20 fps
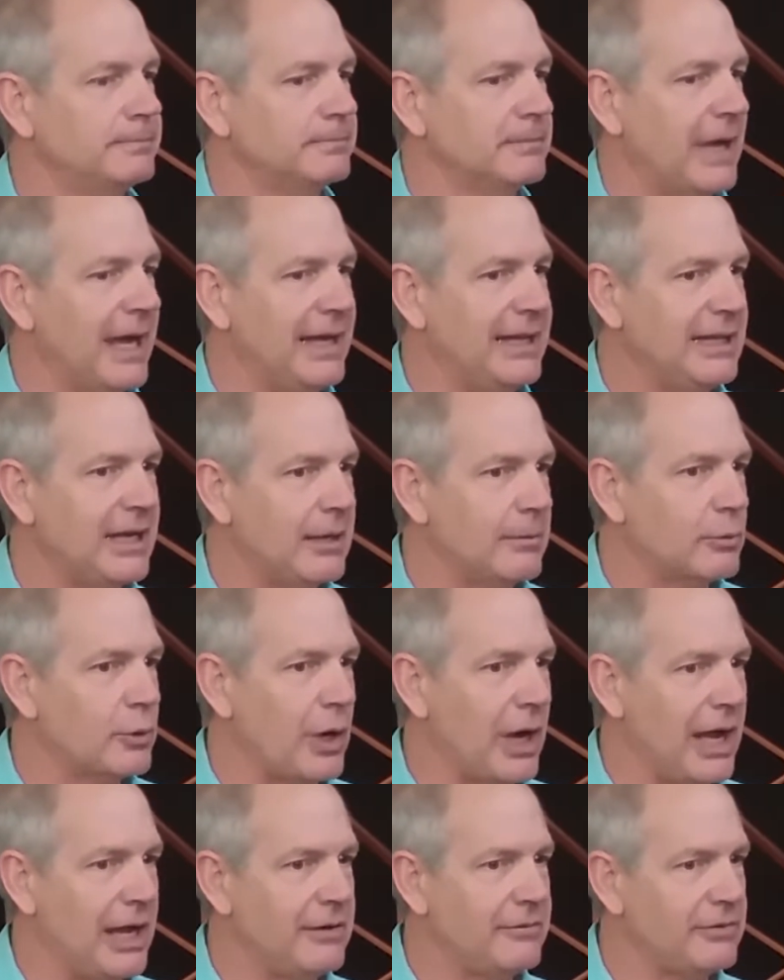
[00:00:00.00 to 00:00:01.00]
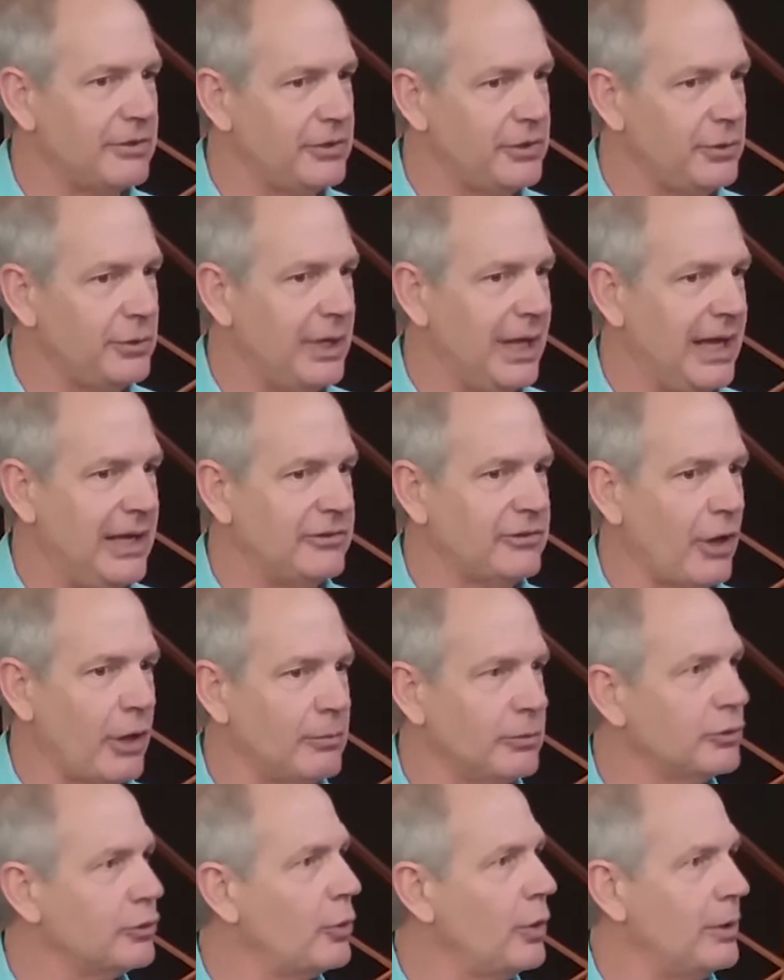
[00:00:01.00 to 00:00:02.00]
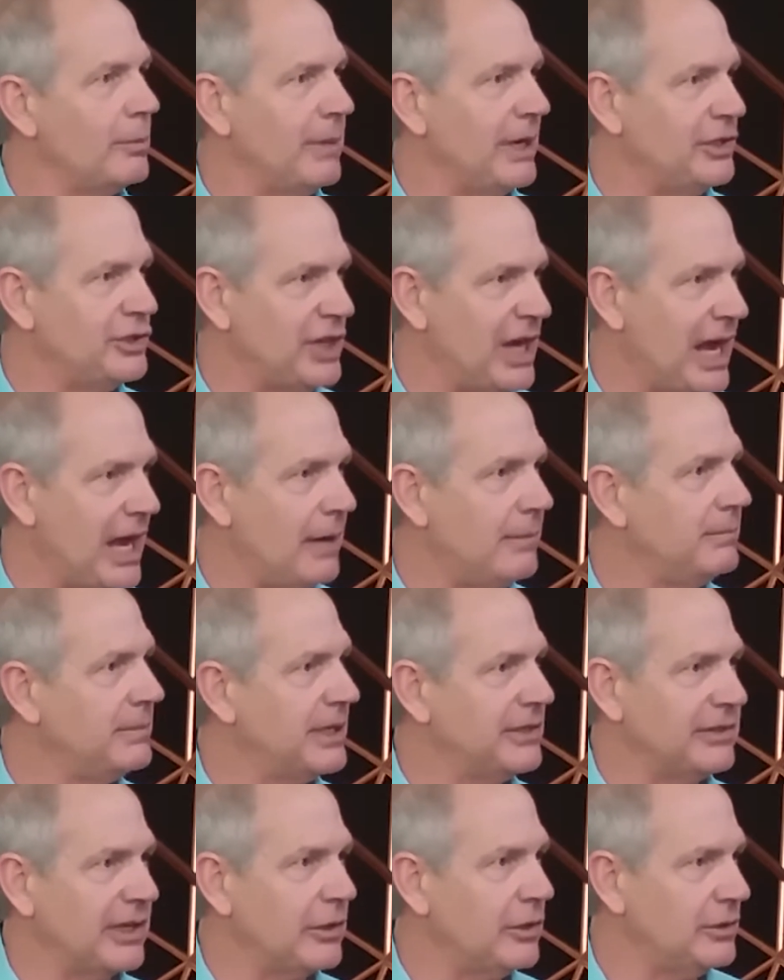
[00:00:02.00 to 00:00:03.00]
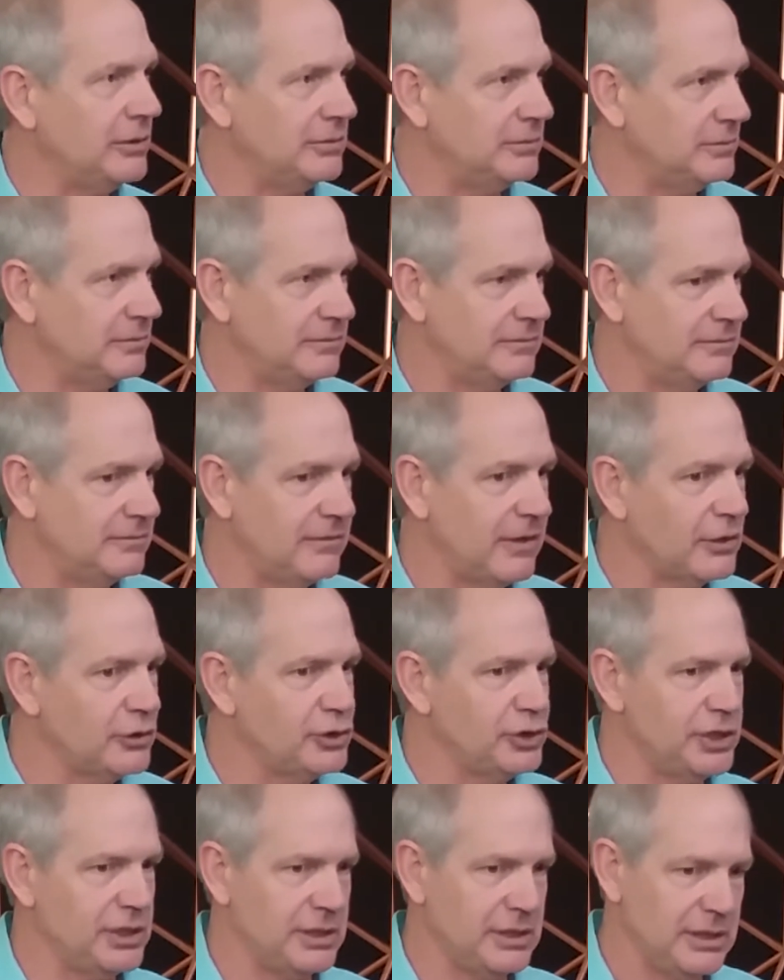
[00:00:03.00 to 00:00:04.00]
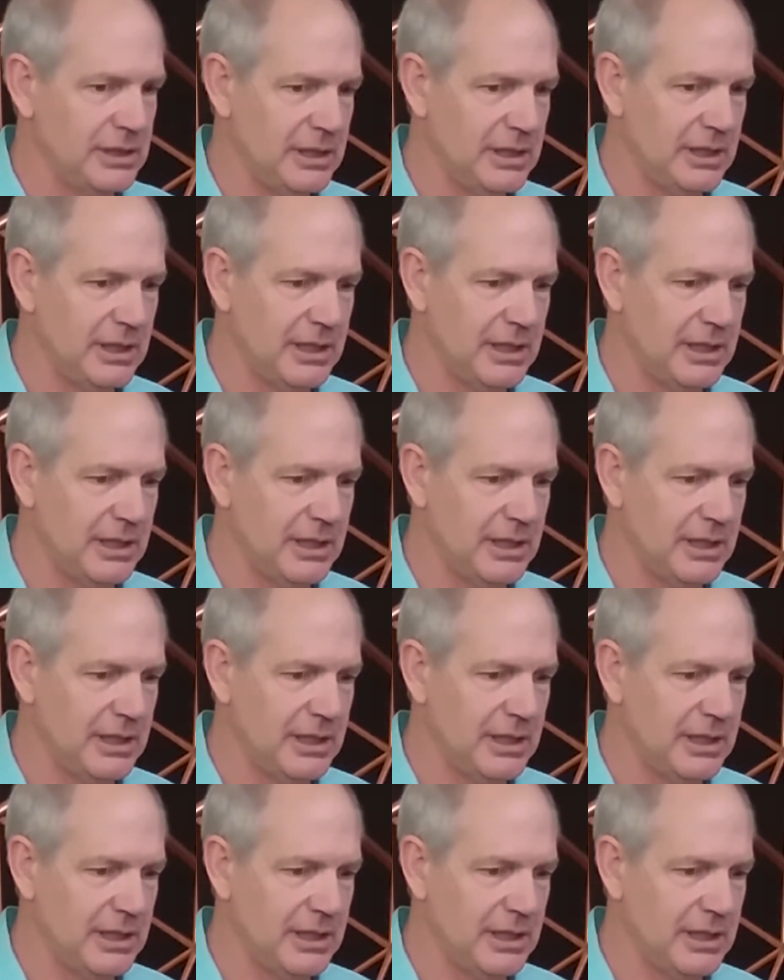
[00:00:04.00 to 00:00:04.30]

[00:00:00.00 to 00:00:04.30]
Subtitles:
I ended up crying for 2 days, almost quit my job because I couldn't function.